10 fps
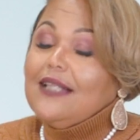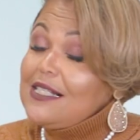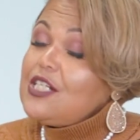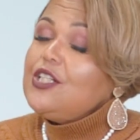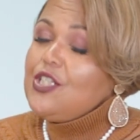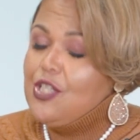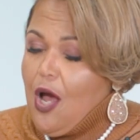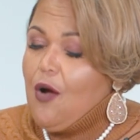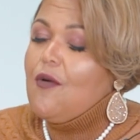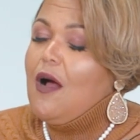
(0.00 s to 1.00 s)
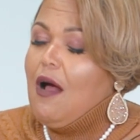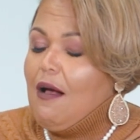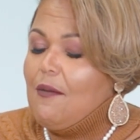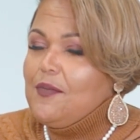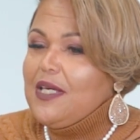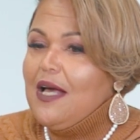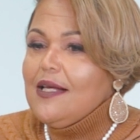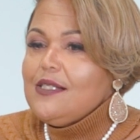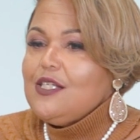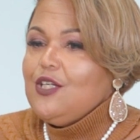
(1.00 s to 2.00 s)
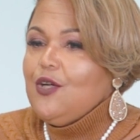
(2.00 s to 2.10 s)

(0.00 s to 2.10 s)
That's good to know. Because,